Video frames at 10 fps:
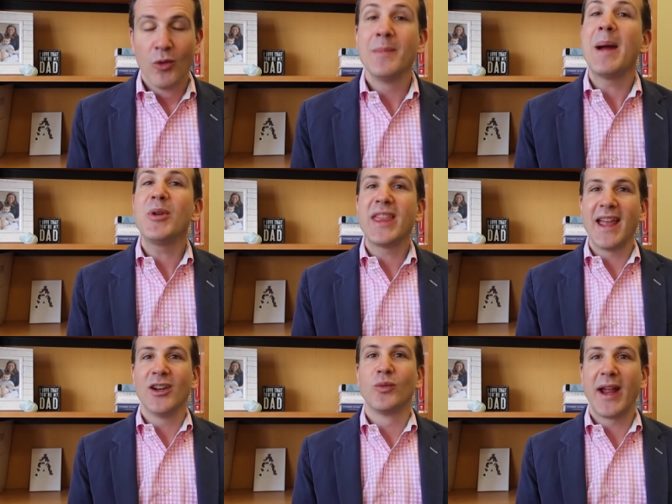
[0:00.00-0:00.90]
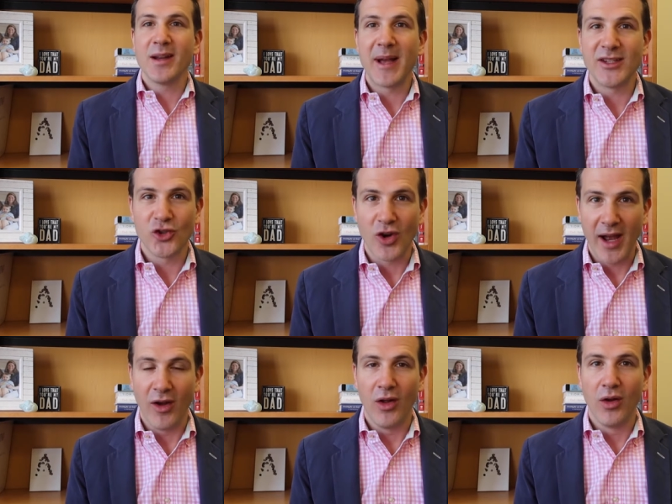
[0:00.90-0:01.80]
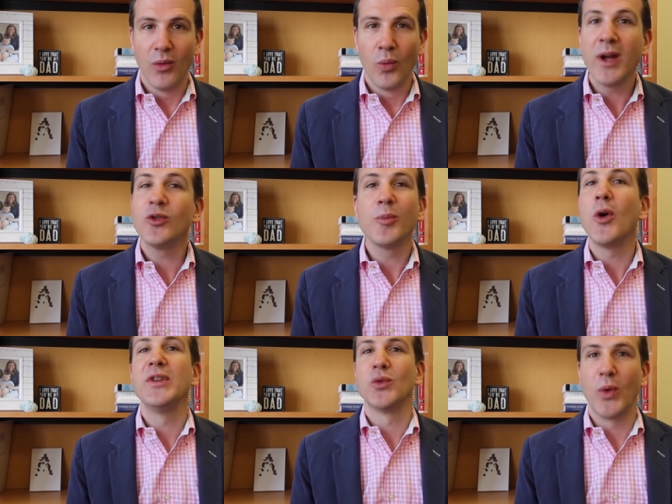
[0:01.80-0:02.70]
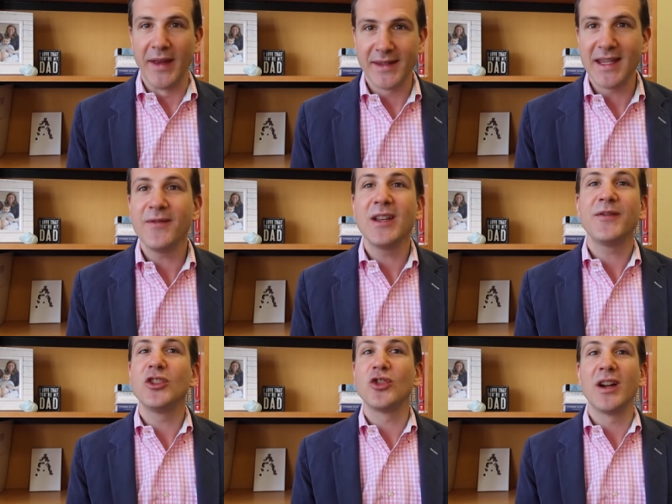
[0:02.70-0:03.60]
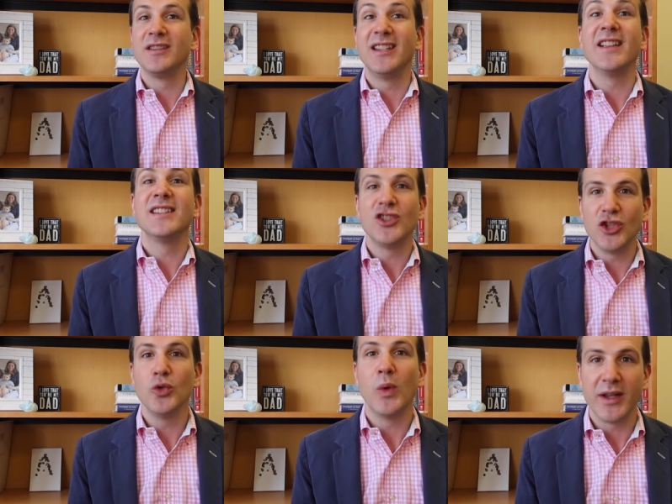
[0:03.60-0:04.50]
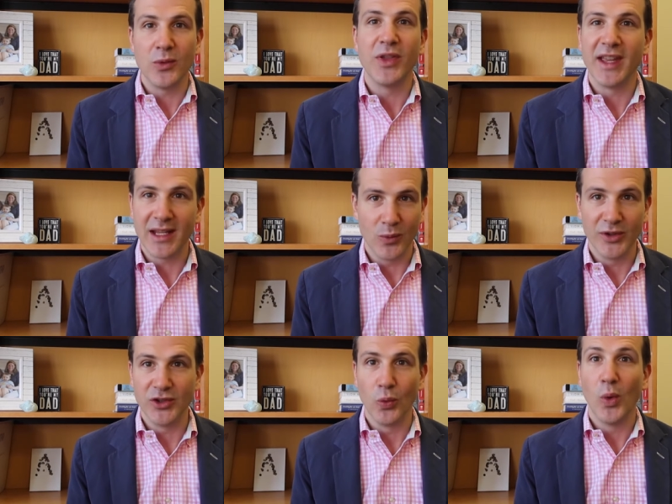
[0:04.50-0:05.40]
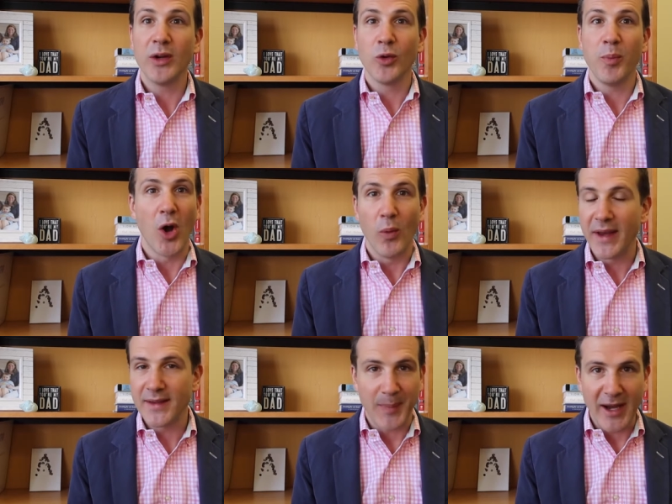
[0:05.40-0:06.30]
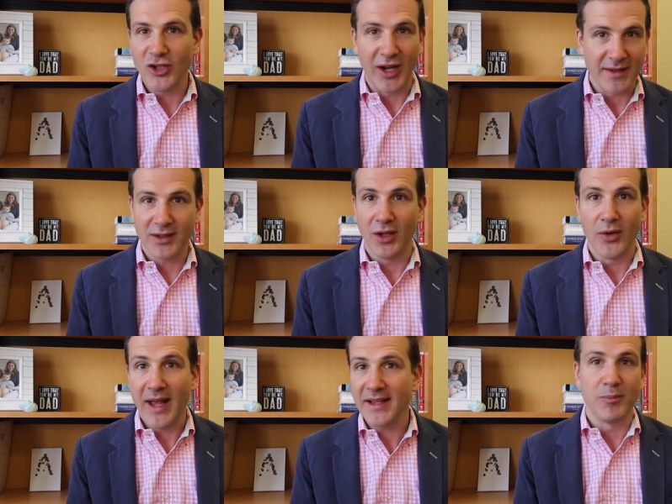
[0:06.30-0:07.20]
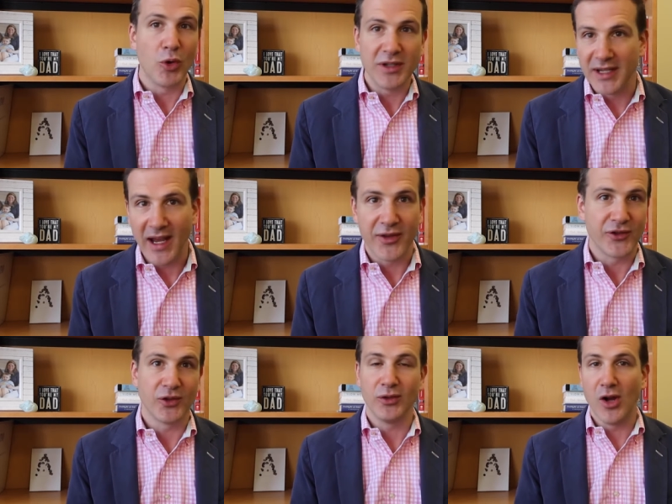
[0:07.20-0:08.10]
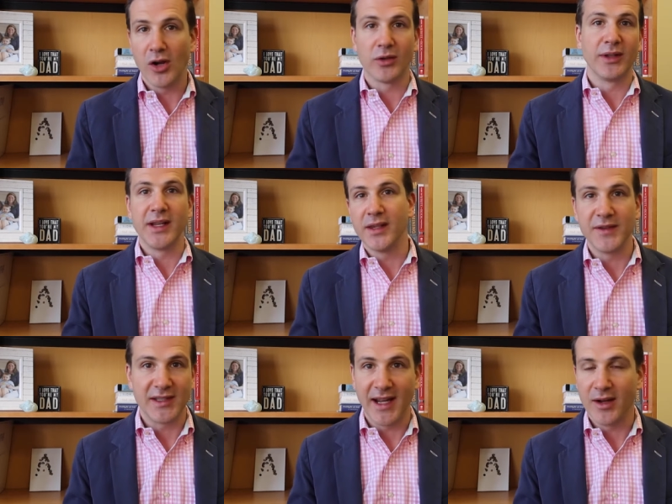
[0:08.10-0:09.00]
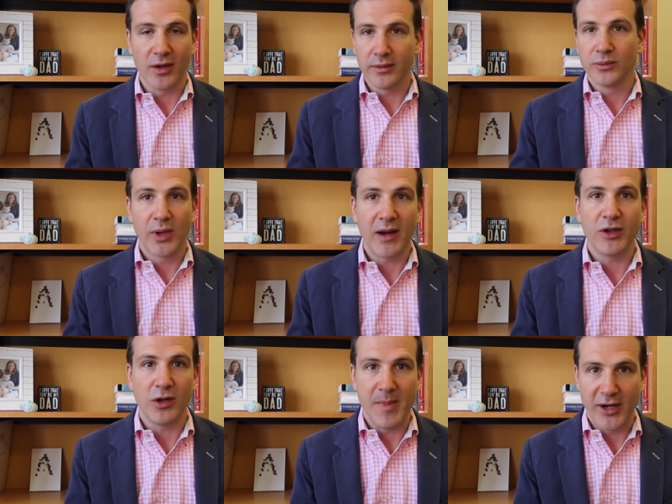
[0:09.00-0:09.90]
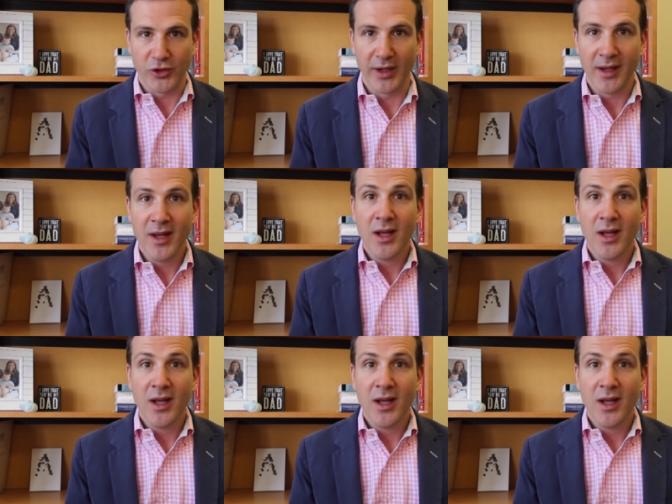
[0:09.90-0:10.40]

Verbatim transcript: Remember that in a randomized trial, one group always wins, even if the drug doesn't do what you think it will do. One group always, by chance alone, has more deaths or longer length of stay or whatever you're measuring.